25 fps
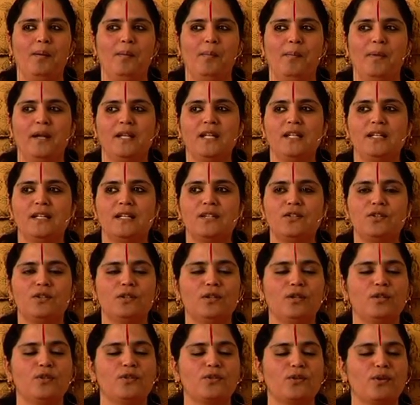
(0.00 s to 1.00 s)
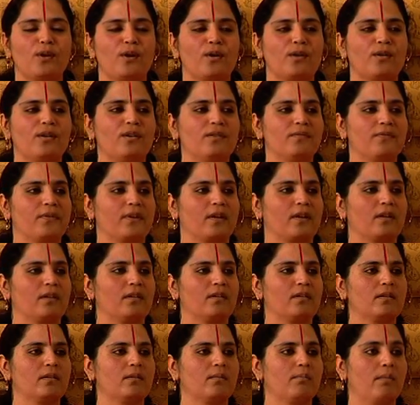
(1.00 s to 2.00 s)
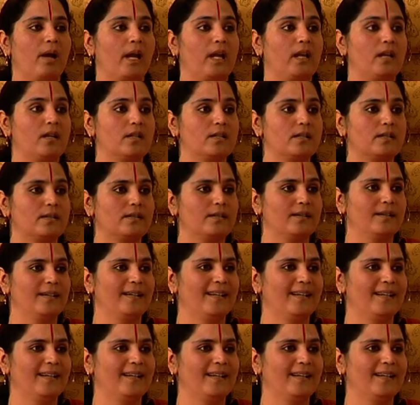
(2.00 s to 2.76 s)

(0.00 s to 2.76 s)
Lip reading: Meditation is not difficult, mind is.